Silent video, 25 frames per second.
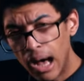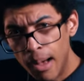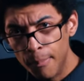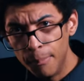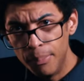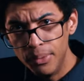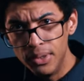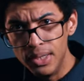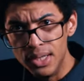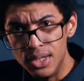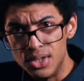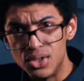
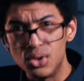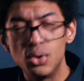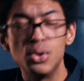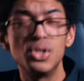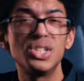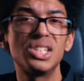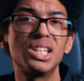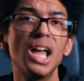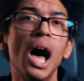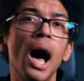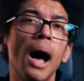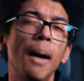companies to
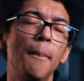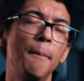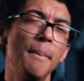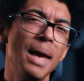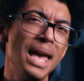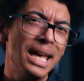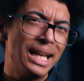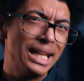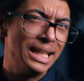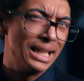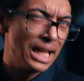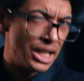start
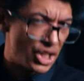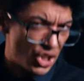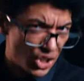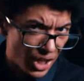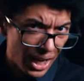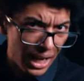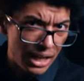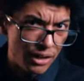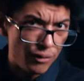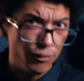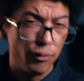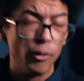making a
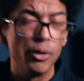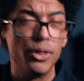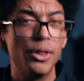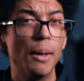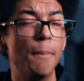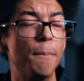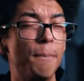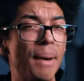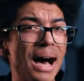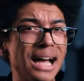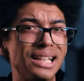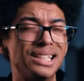change for
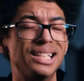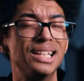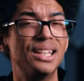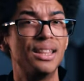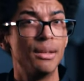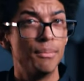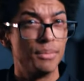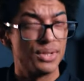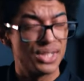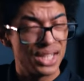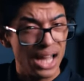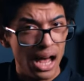the better
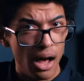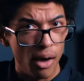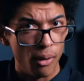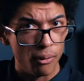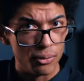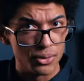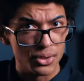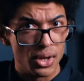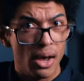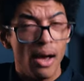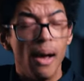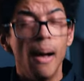
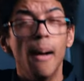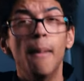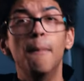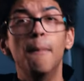themselves